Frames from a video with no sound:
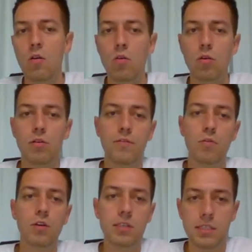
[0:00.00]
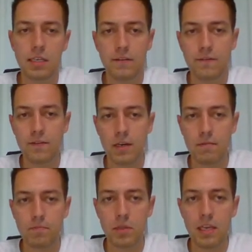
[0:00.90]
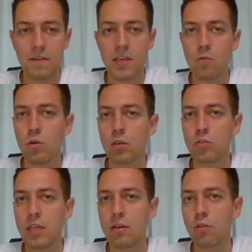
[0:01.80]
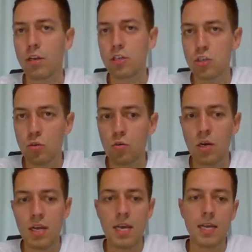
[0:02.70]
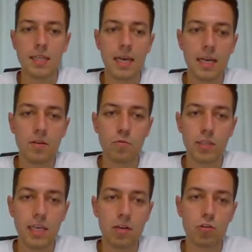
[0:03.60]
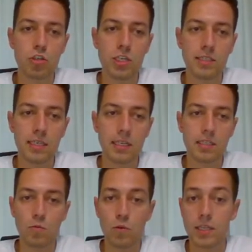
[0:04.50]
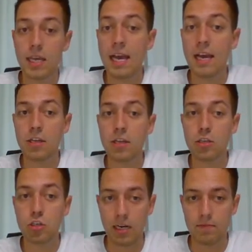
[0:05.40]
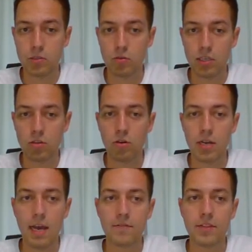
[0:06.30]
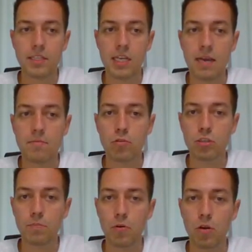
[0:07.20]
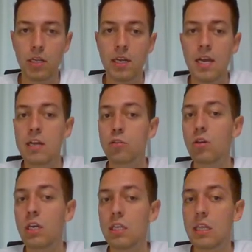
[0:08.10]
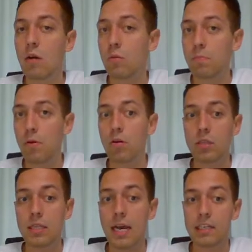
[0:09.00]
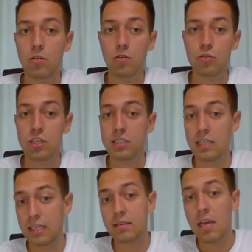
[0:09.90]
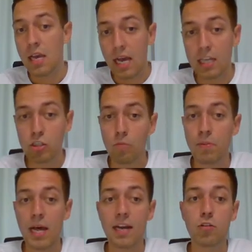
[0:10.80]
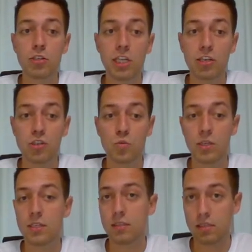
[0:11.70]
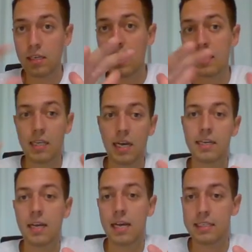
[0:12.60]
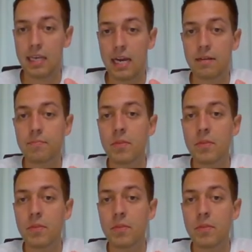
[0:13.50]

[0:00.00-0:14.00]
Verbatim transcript: or of course if um, if they were to take on h2 then we take on g6 with a check so they don't have the time most importantly to eat our pawn knight on g6 and so black continues with kingside attack